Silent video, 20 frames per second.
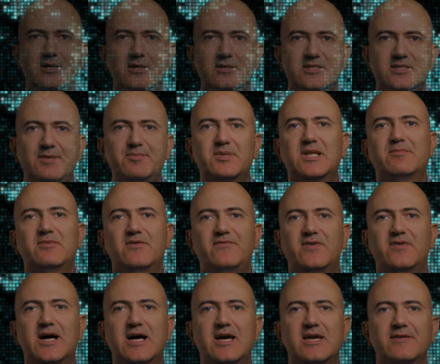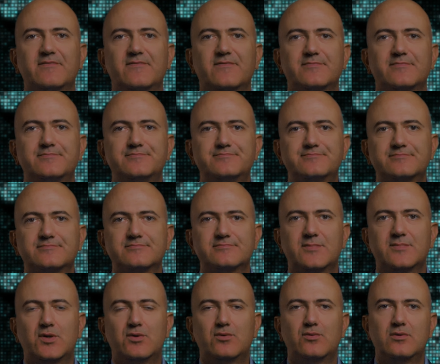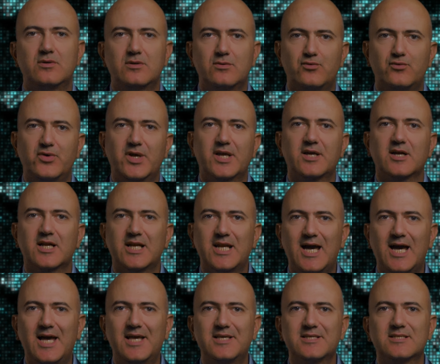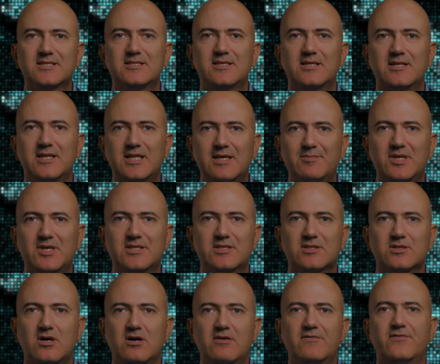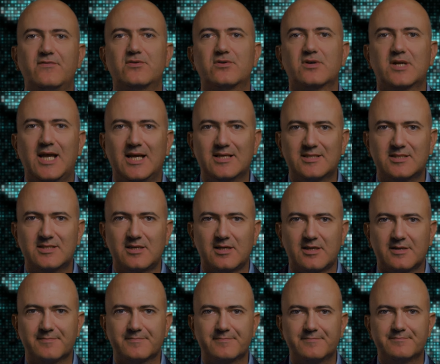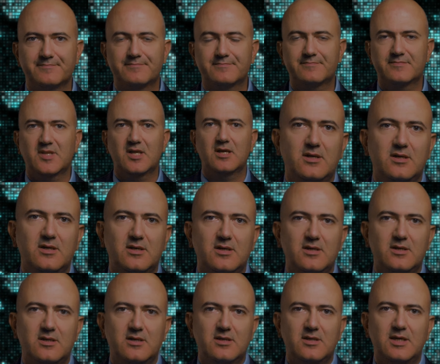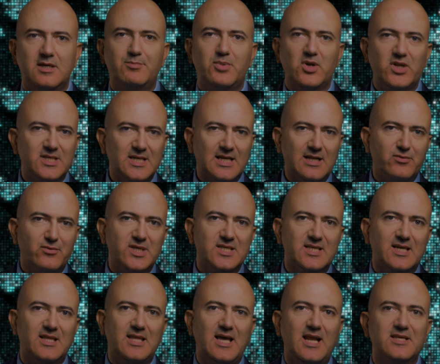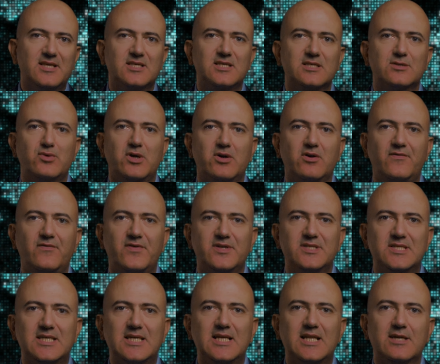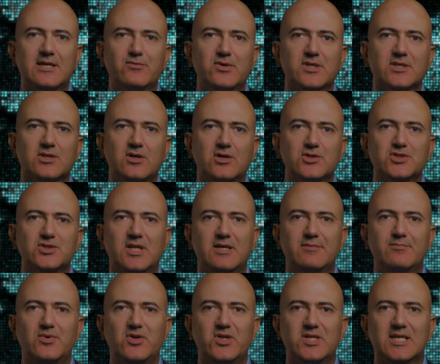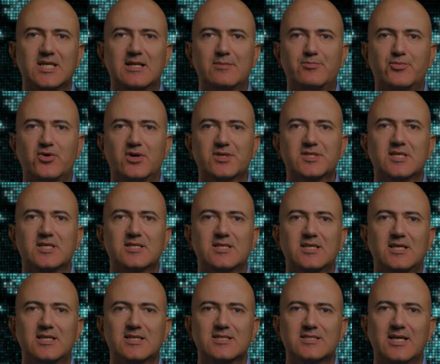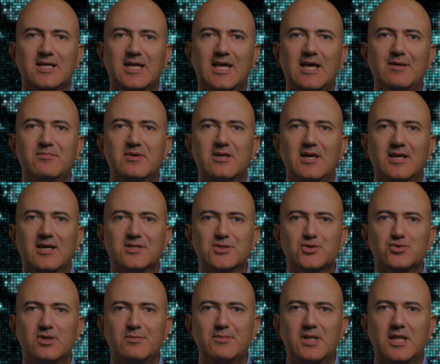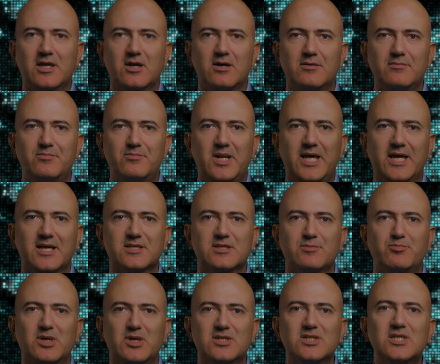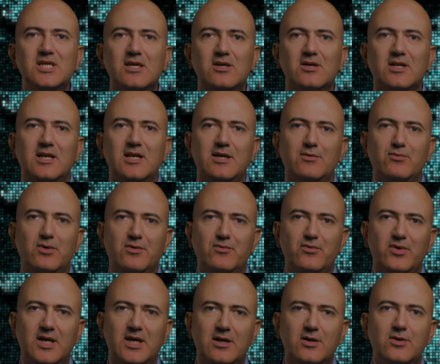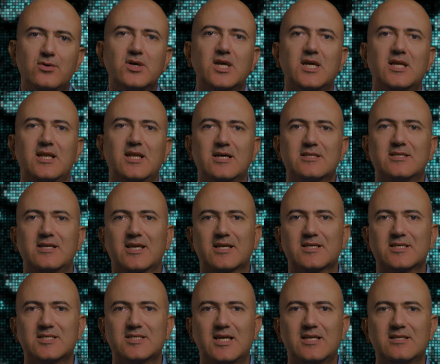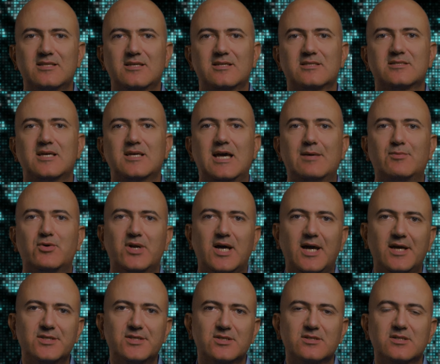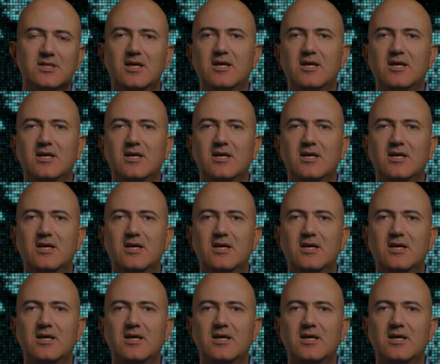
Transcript: Tip number 5. Recognize the limits of forecasting. In political risk analysis, we are often dealing with social and political processes that can be extremely complex, particularly when we are looking at an extended time horizon,